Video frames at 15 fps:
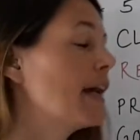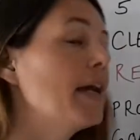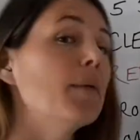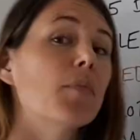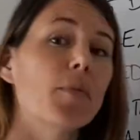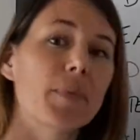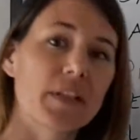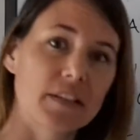The
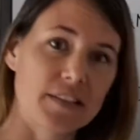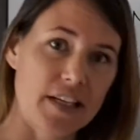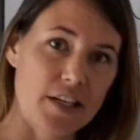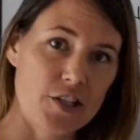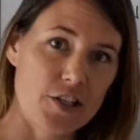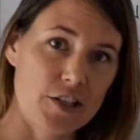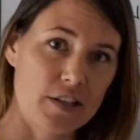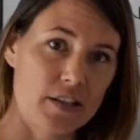
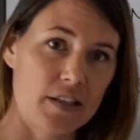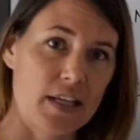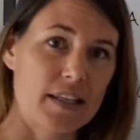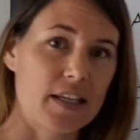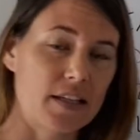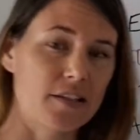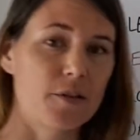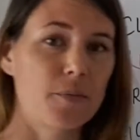
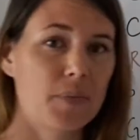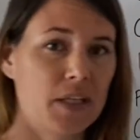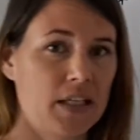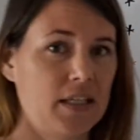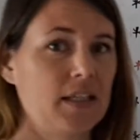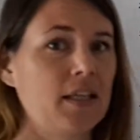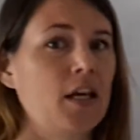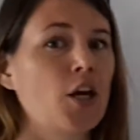immobilization doesn't
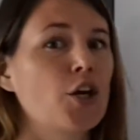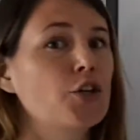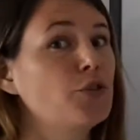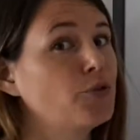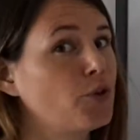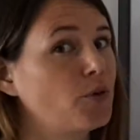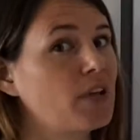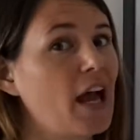mean
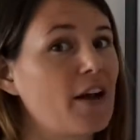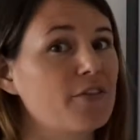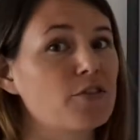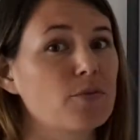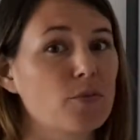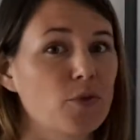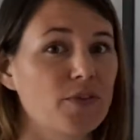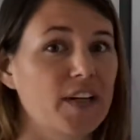you don't
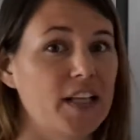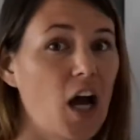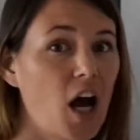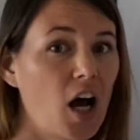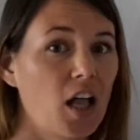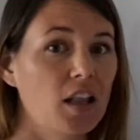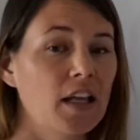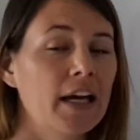have to move at
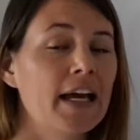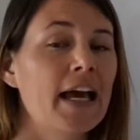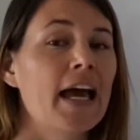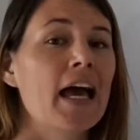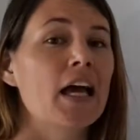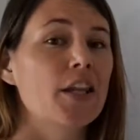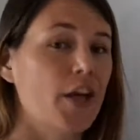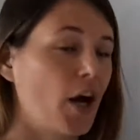all.
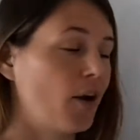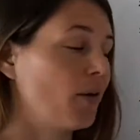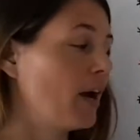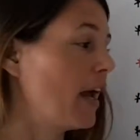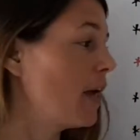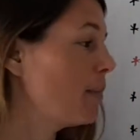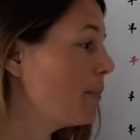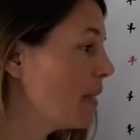
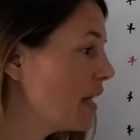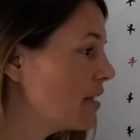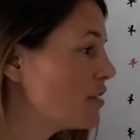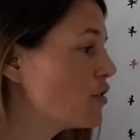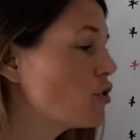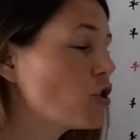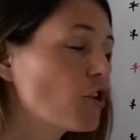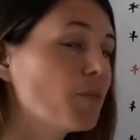No, it
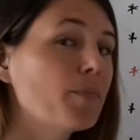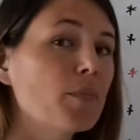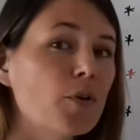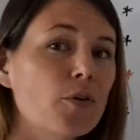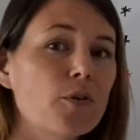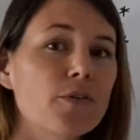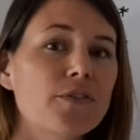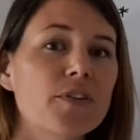means you should
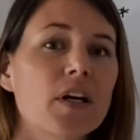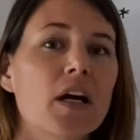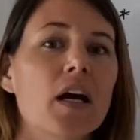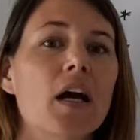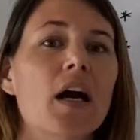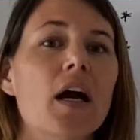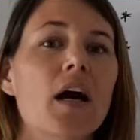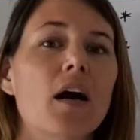move
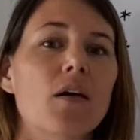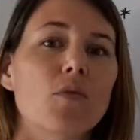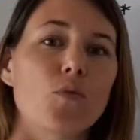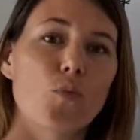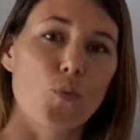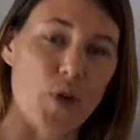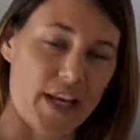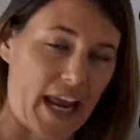
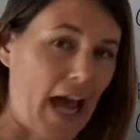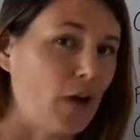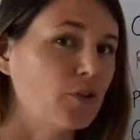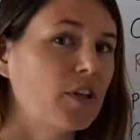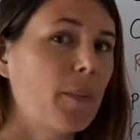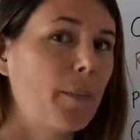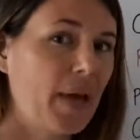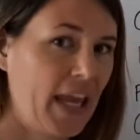
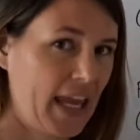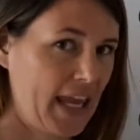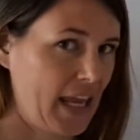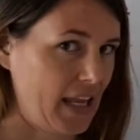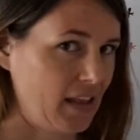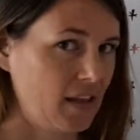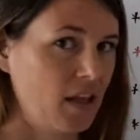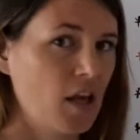without
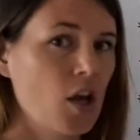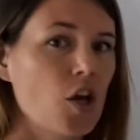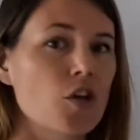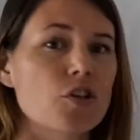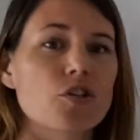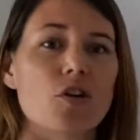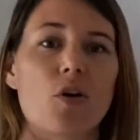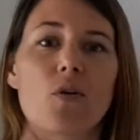pain.
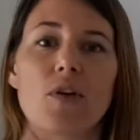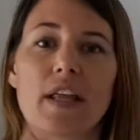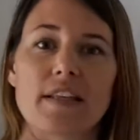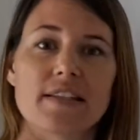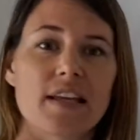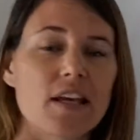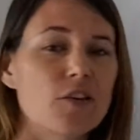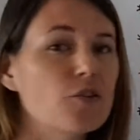So
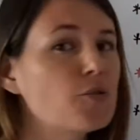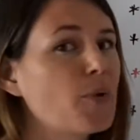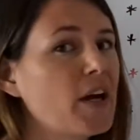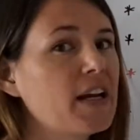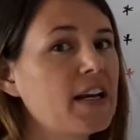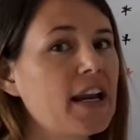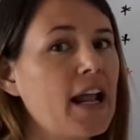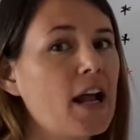let's say you
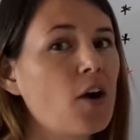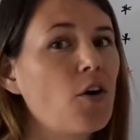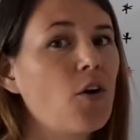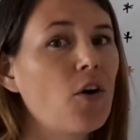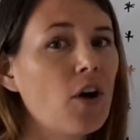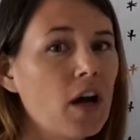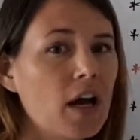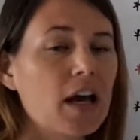sprain an
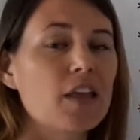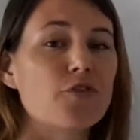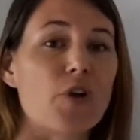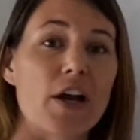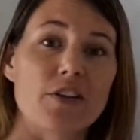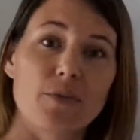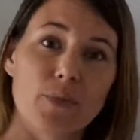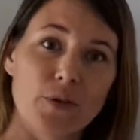ankle,
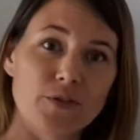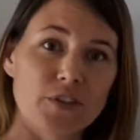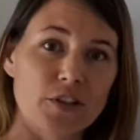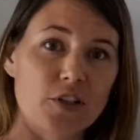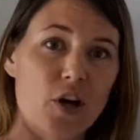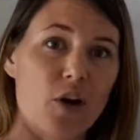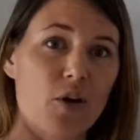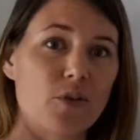try to move
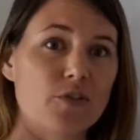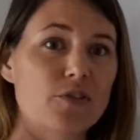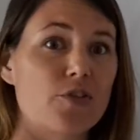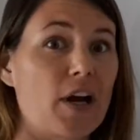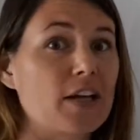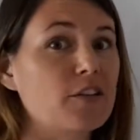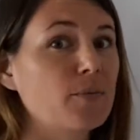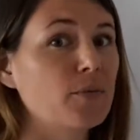the toes,
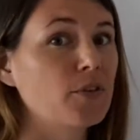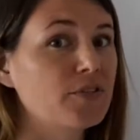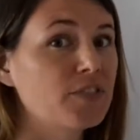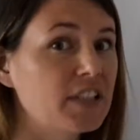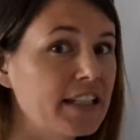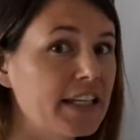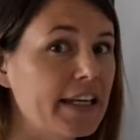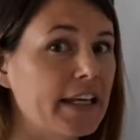try to
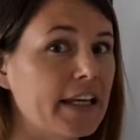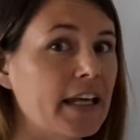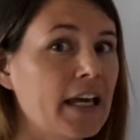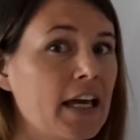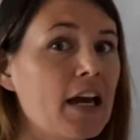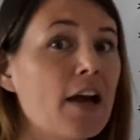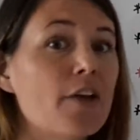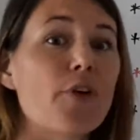move the
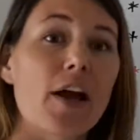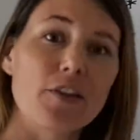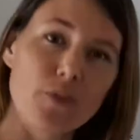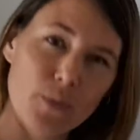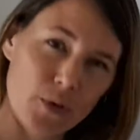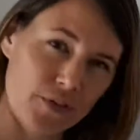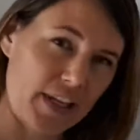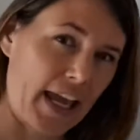knee, try
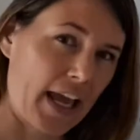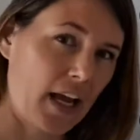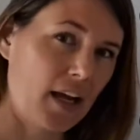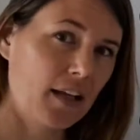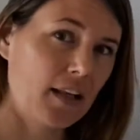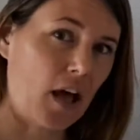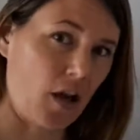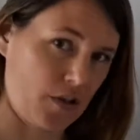to move the
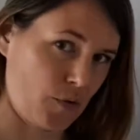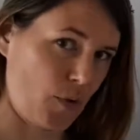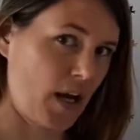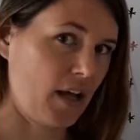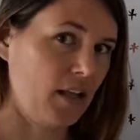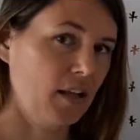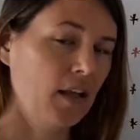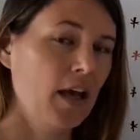ankle as
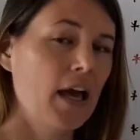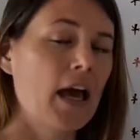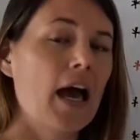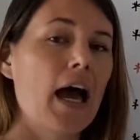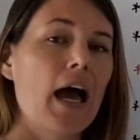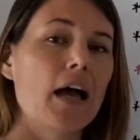well,